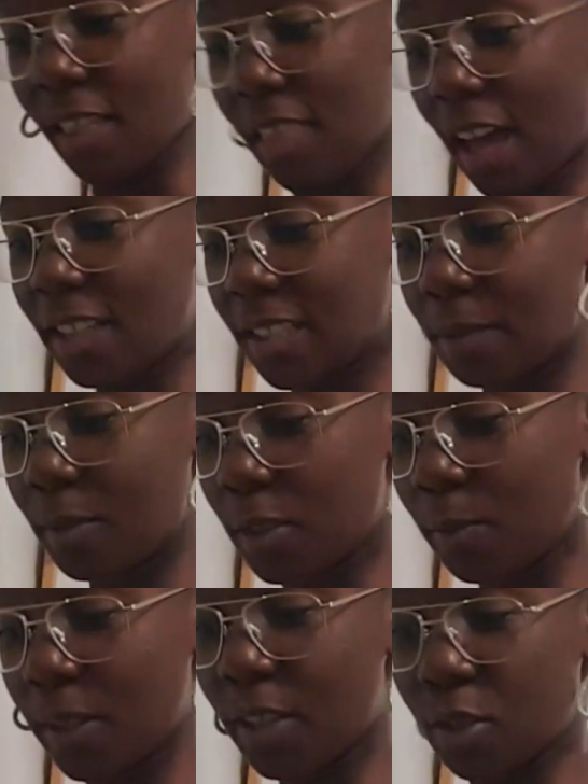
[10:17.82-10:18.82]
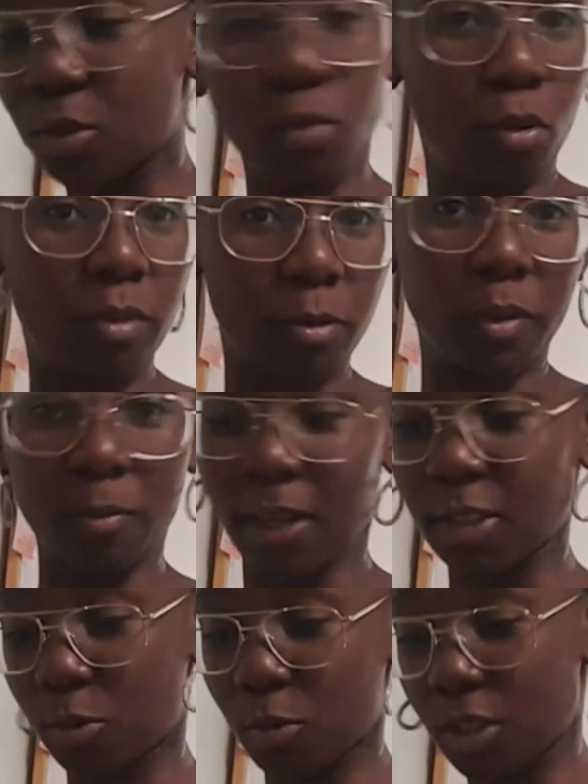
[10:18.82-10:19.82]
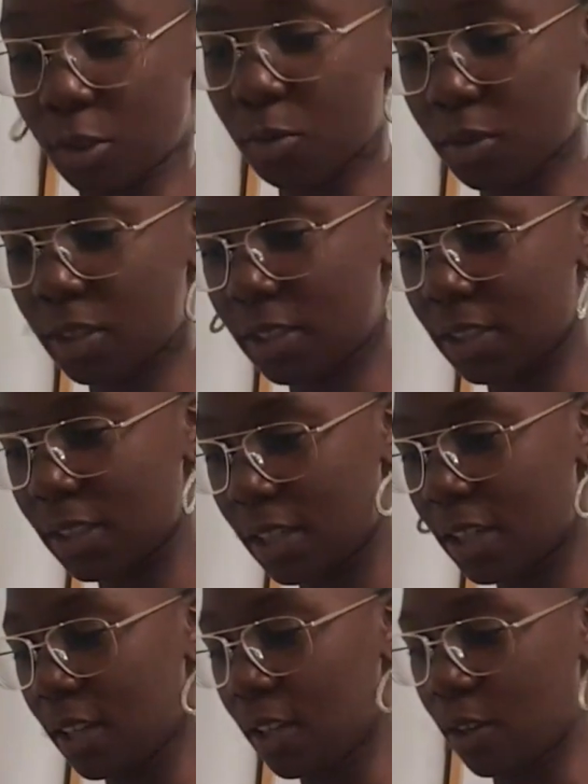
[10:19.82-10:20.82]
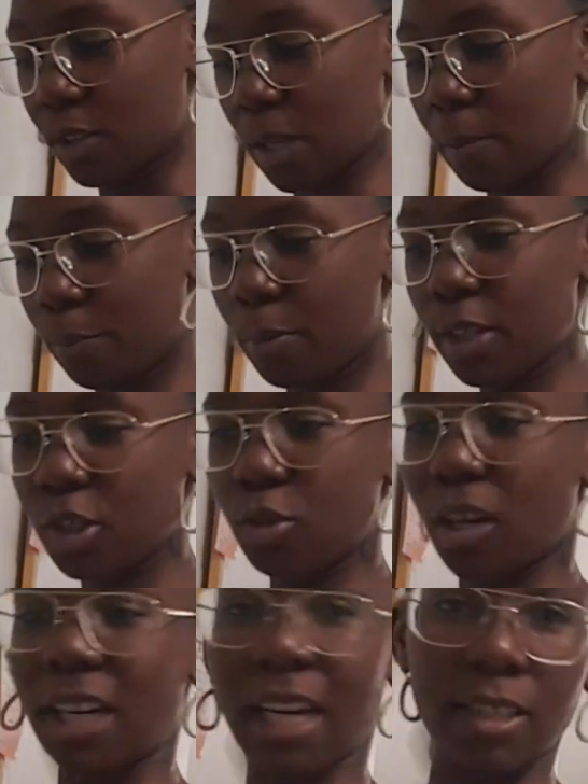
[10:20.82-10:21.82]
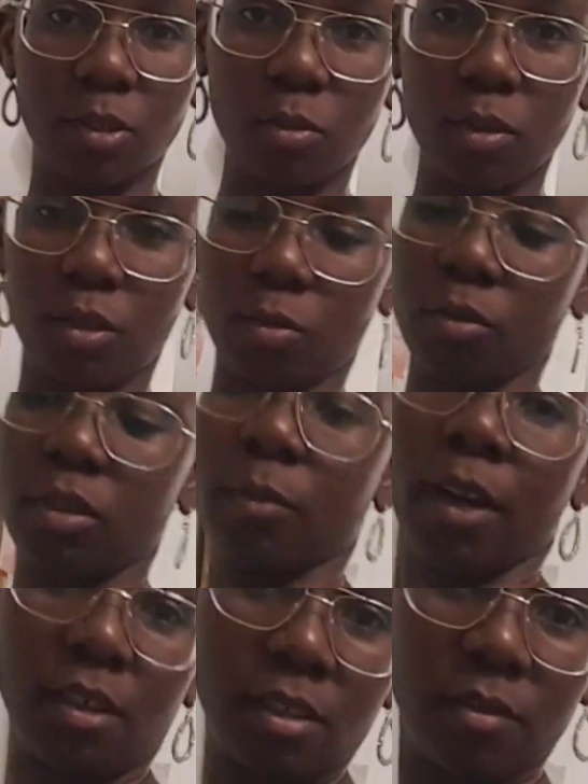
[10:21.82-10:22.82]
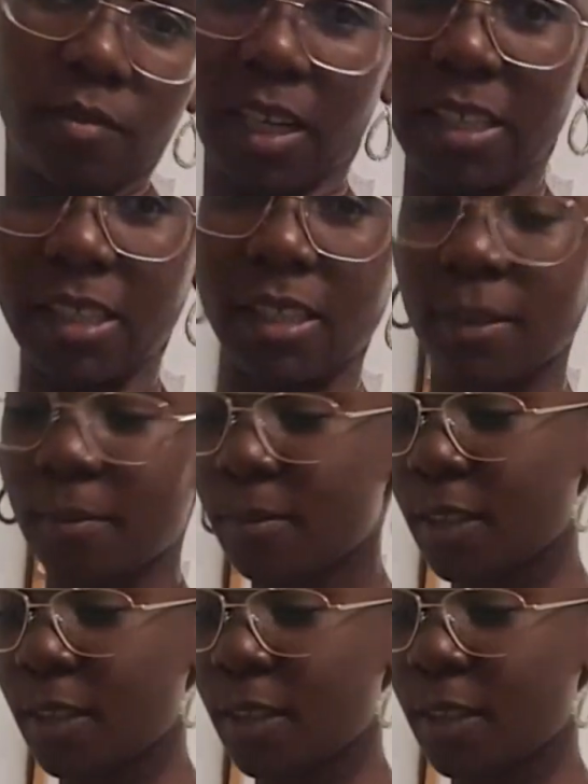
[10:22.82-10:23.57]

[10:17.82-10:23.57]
that seems to be the story with my soy sauce. Because I'm pretty sure I had soy sauce, but I couldn't find it.